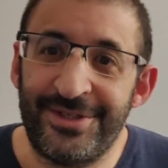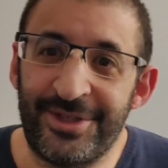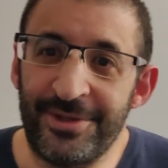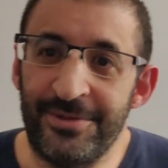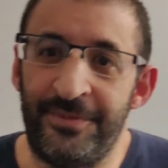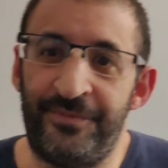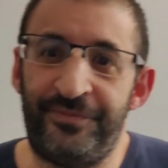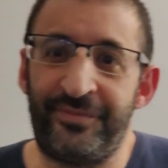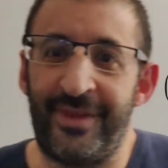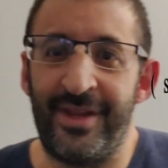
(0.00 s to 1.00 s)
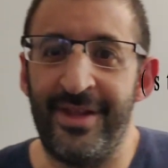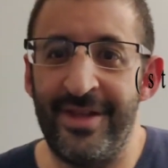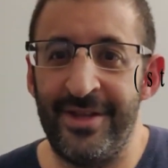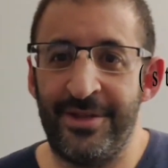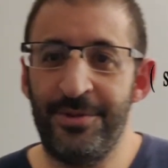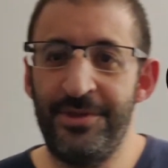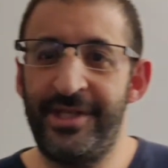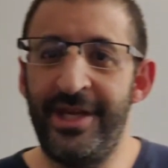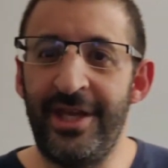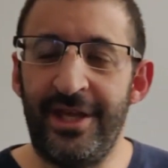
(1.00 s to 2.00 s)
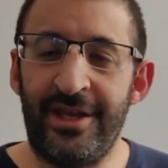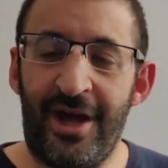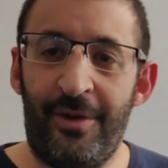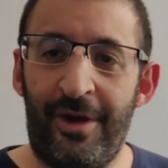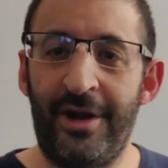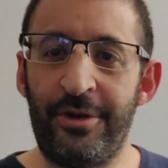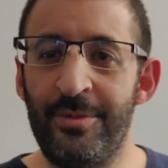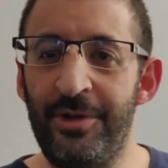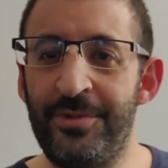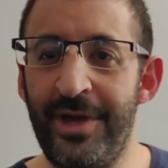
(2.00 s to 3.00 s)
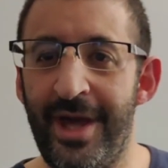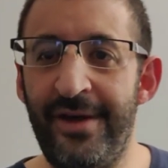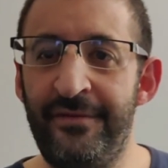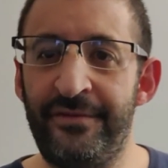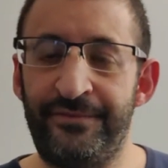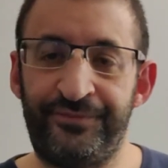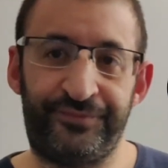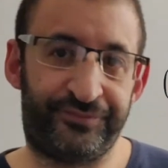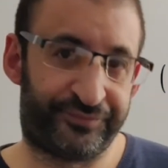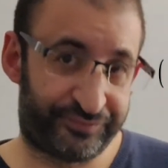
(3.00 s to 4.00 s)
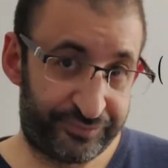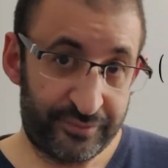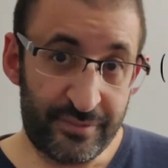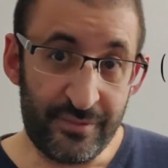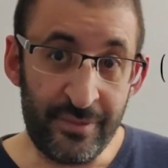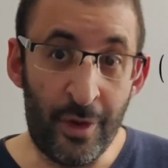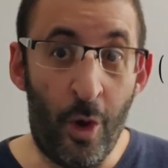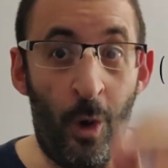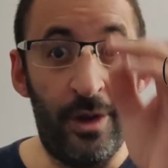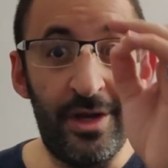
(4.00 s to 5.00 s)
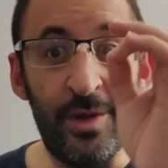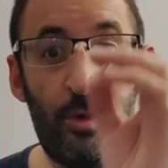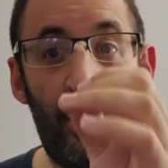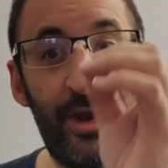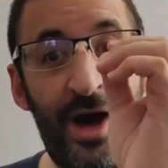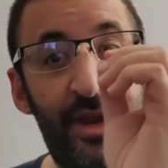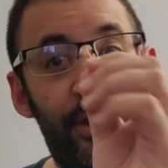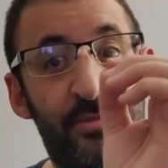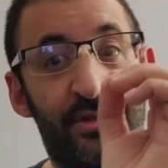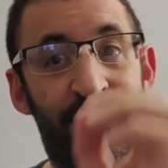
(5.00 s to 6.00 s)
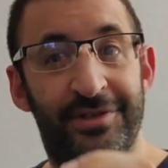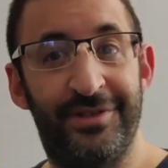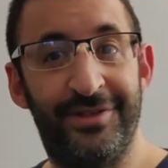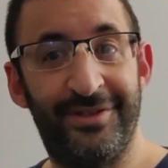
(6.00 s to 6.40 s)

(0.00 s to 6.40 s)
So, you see in our argument we have only one argument.